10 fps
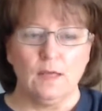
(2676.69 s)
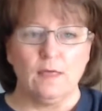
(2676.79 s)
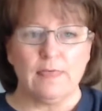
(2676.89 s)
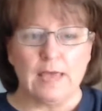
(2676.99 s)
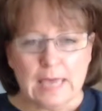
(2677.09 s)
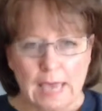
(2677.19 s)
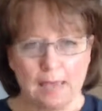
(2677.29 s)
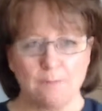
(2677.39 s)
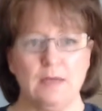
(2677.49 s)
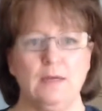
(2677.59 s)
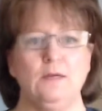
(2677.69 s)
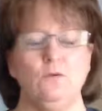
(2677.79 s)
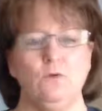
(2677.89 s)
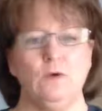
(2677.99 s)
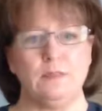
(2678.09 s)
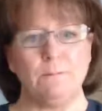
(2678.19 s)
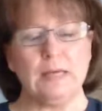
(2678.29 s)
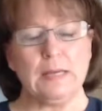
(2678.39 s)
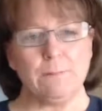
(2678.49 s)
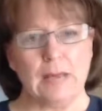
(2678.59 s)
They came in with the
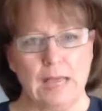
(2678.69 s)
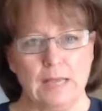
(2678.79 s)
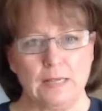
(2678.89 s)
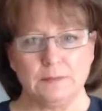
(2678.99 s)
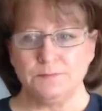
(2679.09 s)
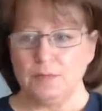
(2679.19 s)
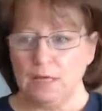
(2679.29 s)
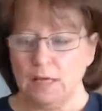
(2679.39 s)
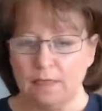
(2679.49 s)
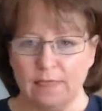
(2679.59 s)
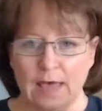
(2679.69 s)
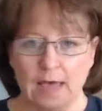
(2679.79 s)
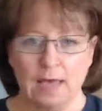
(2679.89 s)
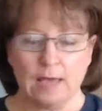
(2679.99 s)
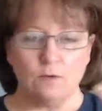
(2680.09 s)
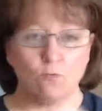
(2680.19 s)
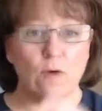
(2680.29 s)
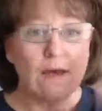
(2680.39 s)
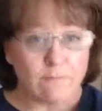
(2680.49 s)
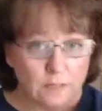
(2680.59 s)
big bang. The
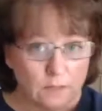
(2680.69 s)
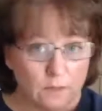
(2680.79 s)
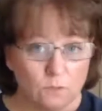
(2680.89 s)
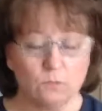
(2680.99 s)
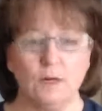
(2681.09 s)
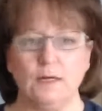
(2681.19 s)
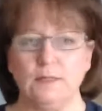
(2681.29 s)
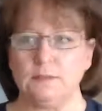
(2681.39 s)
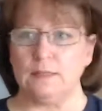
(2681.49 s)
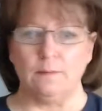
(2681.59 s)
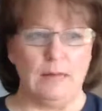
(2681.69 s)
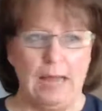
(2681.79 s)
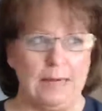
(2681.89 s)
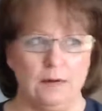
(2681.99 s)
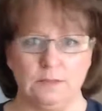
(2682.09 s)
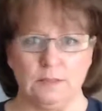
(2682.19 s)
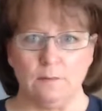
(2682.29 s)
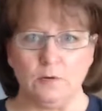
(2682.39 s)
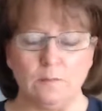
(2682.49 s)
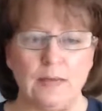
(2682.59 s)
revenue was, I mean, I know
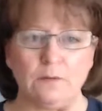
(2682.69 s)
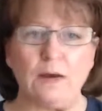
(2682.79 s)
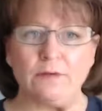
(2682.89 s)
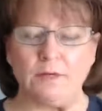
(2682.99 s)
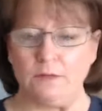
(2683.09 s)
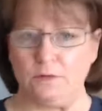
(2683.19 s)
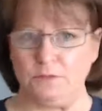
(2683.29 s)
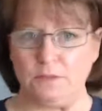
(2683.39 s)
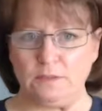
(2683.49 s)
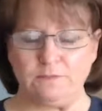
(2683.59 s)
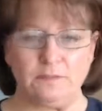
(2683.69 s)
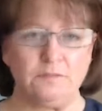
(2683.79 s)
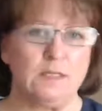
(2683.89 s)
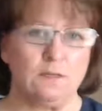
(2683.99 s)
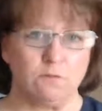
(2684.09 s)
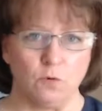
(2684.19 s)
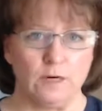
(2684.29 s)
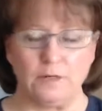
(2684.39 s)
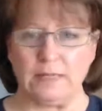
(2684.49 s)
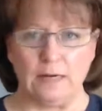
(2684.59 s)
some who made revenue of 250 to
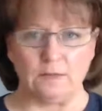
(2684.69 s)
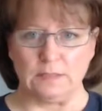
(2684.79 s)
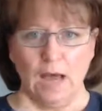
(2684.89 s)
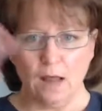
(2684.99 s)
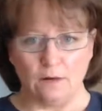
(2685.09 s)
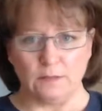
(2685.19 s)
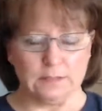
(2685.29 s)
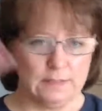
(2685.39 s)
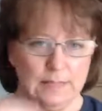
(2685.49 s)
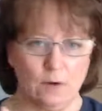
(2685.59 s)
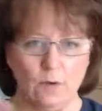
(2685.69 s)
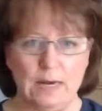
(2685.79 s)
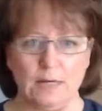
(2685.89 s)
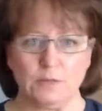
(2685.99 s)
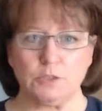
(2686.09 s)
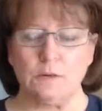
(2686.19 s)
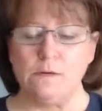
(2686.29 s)
400,000 dollars in that range.